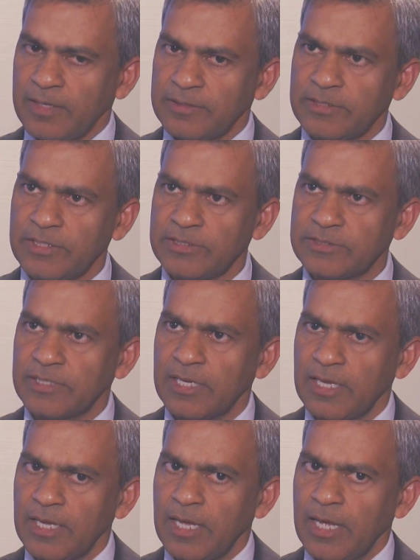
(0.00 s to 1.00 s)
These
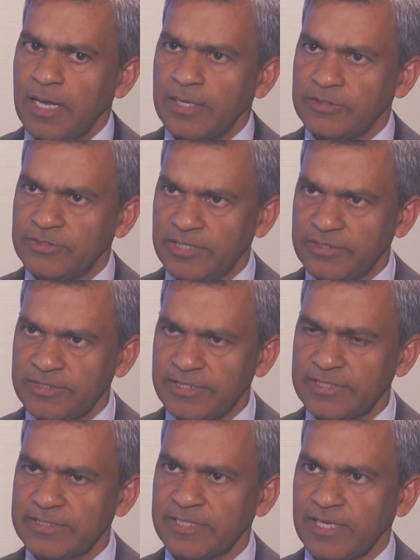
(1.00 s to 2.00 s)

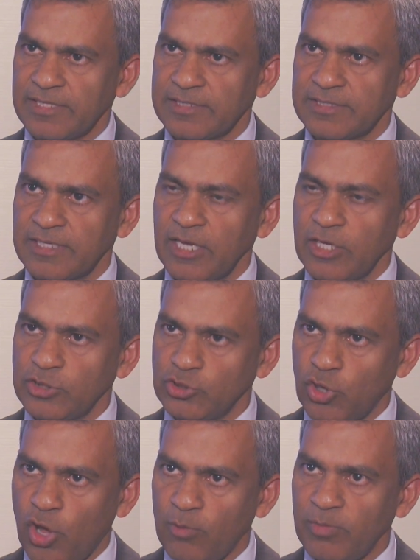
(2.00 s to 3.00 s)
dendritic cells
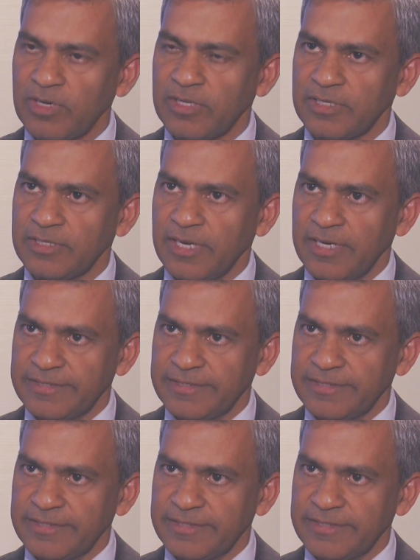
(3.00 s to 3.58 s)
normally